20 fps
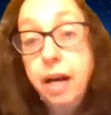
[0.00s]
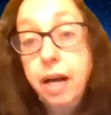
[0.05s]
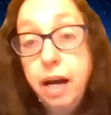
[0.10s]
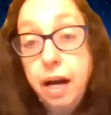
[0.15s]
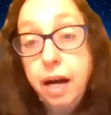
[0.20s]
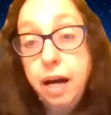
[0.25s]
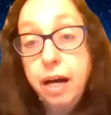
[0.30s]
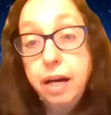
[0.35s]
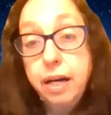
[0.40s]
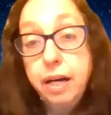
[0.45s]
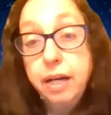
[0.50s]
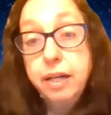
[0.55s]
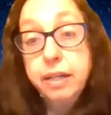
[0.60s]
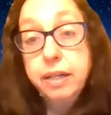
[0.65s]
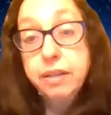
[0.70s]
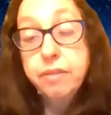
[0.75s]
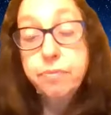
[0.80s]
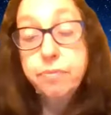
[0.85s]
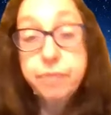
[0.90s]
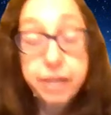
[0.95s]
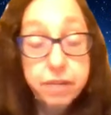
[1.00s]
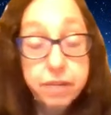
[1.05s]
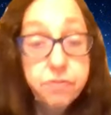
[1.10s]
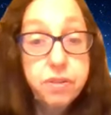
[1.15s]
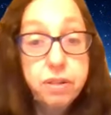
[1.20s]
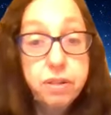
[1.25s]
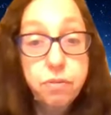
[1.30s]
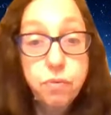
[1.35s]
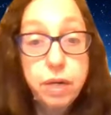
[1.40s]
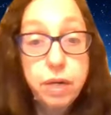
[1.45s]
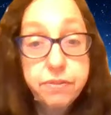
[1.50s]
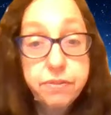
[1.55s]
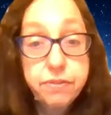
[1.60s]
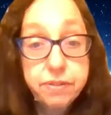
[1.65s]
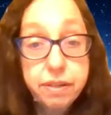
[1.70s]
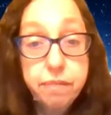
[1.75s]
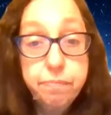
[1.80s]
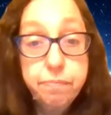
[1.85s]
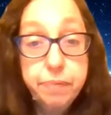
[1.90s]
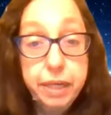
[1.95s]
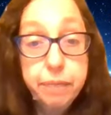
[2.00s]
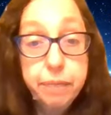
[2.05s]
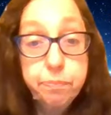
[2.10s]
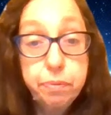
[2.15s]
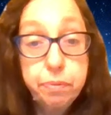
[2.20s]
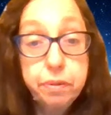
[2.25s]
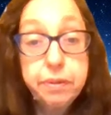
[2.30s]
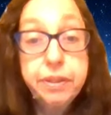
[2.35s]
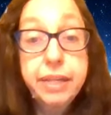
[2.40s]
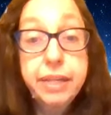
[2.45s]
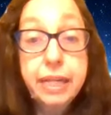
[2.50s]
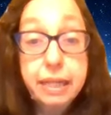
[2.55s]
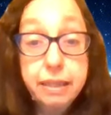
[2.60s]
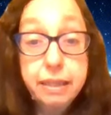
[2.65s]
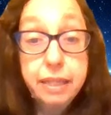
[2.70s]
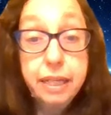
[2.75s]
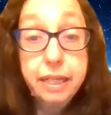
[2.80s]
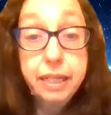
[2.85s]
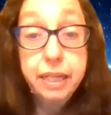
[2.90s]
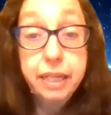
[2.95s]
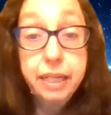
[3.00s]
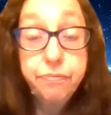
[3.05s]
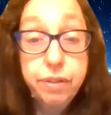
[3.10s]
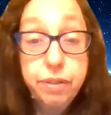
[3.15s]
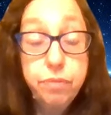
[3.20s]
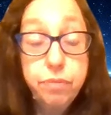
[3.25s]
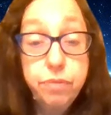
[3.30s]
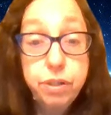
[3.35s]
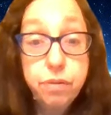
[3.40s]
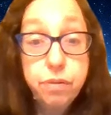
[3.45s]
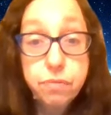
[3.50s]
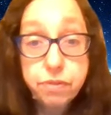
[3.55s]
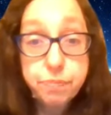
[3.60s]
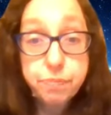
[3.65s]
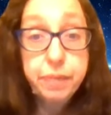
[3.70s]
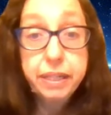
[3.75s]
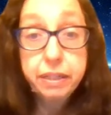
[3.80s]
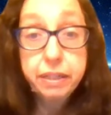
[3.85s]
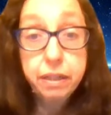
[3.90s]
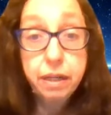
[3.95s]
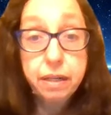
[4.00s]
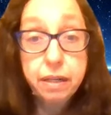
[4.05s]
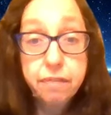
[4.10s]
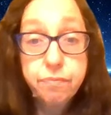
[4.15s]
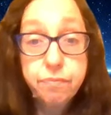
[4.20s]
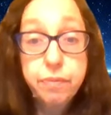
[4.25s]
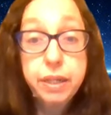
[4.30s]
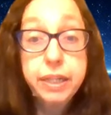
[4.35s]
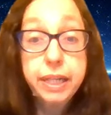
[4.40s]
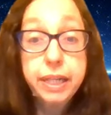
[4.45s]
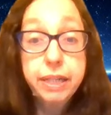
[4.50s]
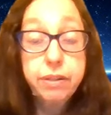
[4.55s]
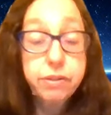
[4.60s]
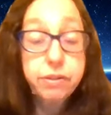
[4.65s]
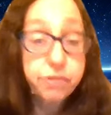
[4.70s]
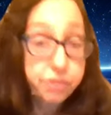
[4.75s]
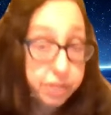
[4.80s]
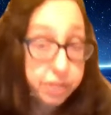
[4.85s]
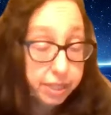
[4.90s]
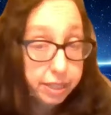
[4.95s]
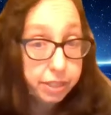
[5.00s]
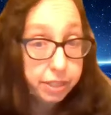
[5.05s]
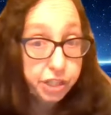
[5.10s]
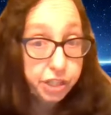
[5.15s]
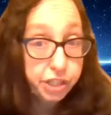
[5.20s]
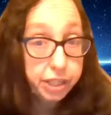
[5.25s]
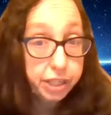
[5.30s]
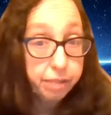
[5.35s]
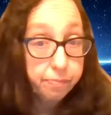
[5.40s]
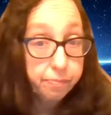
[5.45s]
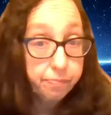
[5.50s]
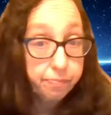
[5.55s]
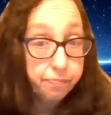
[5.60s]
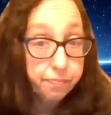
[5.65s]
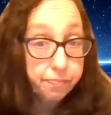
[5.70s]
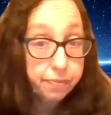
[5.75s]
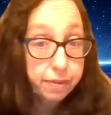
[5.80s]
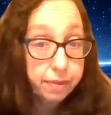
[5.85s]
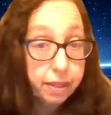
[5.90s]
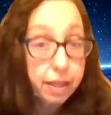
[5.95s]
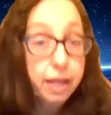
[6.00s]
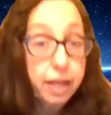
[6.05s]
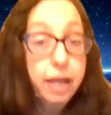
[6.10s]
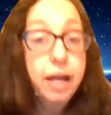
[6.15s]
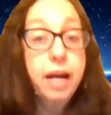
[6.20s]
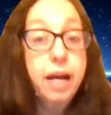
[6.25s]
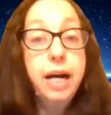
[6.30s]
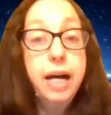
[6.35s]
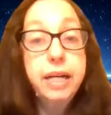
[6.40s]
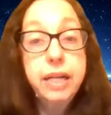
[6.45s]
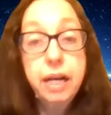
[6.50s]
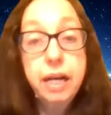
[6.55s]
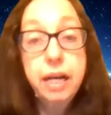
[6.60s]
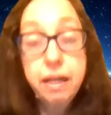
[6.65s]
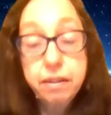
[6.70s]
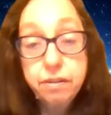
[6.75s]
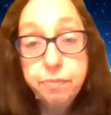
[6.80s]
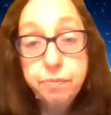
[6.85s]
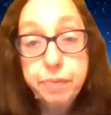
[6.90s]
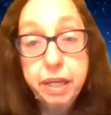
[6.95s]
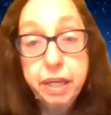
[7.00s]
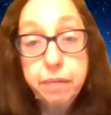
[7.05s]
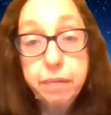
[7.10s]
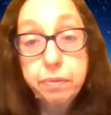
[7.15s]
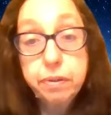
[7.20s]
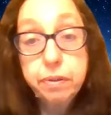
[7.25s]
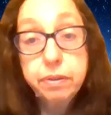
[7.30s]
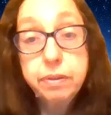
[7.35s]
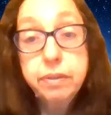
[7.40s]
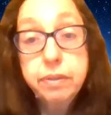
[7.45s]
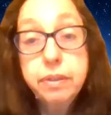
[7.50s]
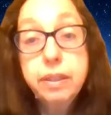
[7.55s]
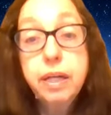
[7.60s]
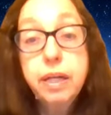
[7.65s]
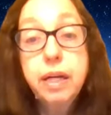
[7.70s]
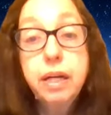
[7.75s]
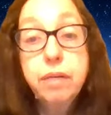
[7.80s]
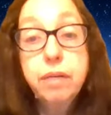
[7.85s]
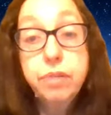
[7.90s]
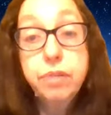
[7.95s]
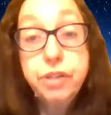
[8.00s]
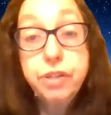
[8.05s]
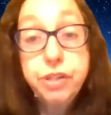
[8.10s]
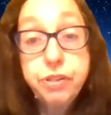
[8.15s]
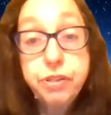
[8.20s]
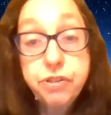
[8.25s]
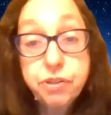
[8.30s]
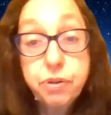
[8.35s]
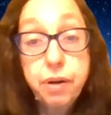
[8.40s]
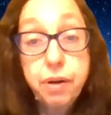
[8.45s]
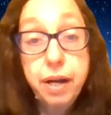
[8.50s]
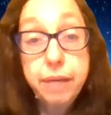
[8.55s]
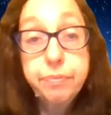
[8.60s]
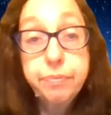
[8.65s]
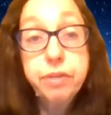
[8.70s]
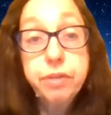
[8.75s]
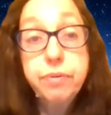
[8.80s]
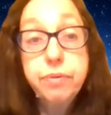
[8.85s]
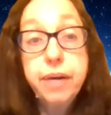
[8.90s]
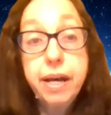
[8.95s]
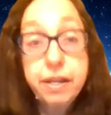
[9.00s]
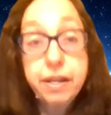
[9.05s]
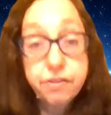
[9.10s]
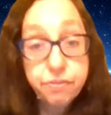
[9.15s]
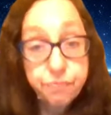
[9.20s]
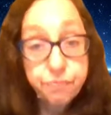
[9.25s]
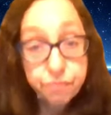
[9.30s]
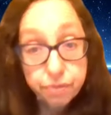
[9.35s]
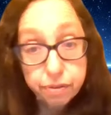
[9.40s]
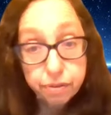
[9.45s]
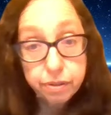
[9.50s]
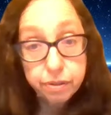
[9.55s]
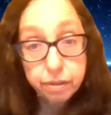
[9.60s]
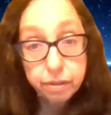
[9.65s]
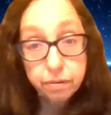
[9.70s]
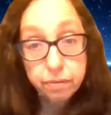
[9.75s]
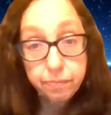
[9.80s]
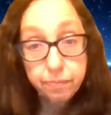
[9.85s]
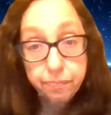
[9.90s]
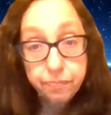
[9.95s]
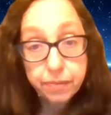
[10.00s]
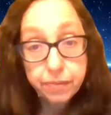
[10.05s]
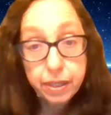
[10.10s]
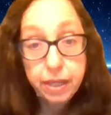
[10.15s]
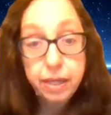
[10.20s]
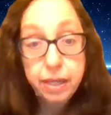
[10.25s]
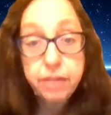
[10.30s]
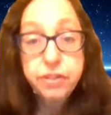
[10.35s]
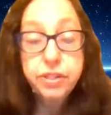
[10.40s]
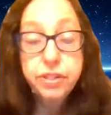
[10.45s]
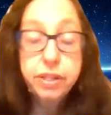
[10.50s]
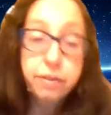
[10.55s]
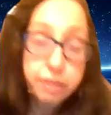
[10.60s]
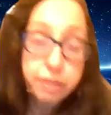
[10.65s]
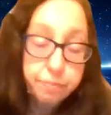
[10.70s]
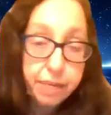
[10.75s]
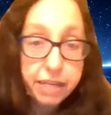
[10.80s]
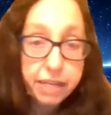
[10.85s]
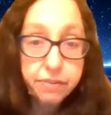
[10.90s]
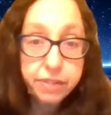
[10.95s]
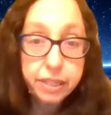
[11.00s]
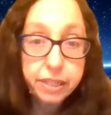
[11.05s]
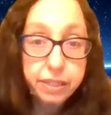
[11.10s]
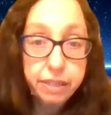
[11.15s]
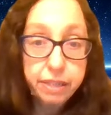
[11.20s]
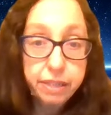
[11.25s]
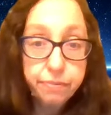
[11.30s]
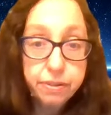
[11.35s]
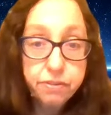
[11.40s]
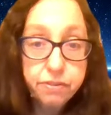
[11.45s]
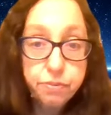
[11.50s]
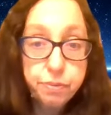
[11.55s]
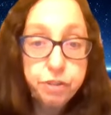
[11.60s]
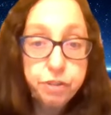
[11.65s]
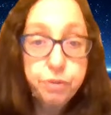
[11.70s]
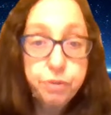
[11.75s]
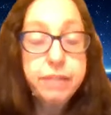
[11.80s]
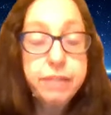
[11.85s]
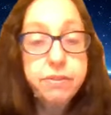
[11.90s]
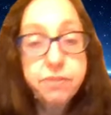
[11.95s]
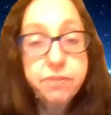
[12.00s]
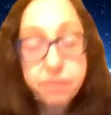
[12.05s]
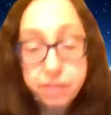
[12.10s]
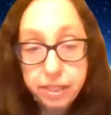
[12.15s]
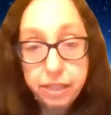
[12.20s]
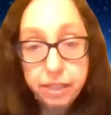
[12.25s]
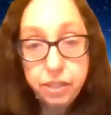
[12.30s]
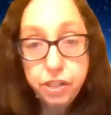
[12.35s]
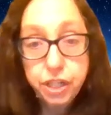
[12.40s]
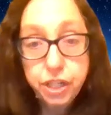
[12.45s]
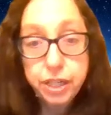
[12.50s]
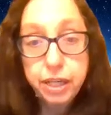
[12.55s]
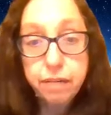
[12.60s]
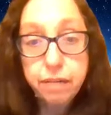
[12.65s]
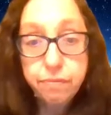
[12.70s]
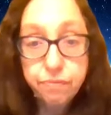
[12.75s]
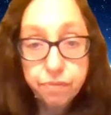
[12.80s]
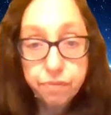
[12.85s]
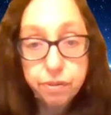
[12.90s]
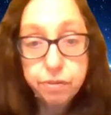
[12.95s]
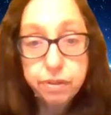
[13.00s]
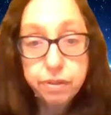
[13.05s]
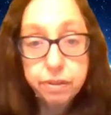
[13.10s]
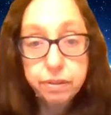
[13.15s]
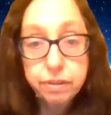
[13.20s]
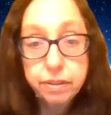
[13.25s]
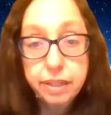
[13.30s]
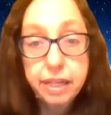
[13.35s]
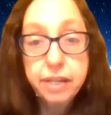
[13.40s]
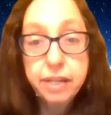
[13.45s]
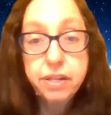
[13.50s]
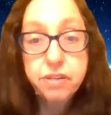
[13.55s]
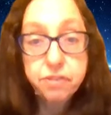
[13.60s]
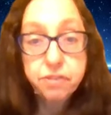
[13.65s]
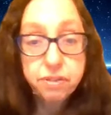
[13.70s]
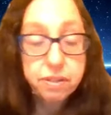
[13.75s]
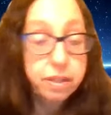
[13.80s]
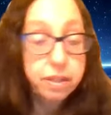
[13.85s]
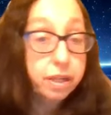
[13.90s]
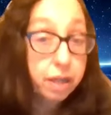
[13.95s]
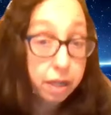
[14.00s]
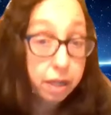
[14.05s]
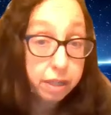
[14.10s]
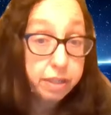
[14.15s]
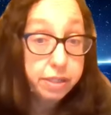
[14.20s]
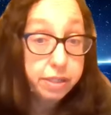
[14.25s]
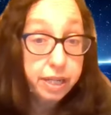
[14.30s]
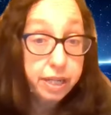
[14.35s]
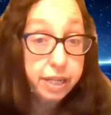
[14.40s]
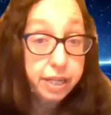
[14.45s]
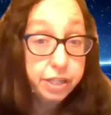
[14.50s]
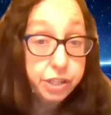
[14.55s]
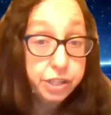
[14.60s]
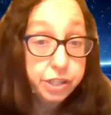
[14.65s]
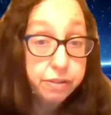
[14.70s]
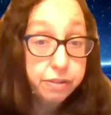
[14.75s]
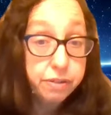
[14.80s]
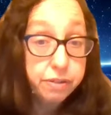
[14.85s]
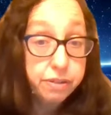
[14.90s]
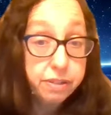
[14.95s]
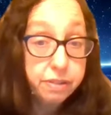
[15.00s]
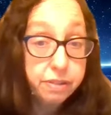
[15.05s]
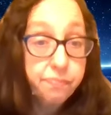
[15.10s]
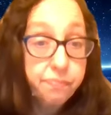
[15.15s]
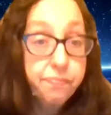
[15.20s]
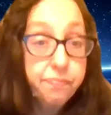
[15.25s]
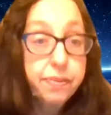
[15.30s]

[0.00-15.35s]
the reason why some people think that if you don't spend a lot of money, you're stingy. And other people would describe you as frugal. So the basic difference between stingy and frugal is the connotations.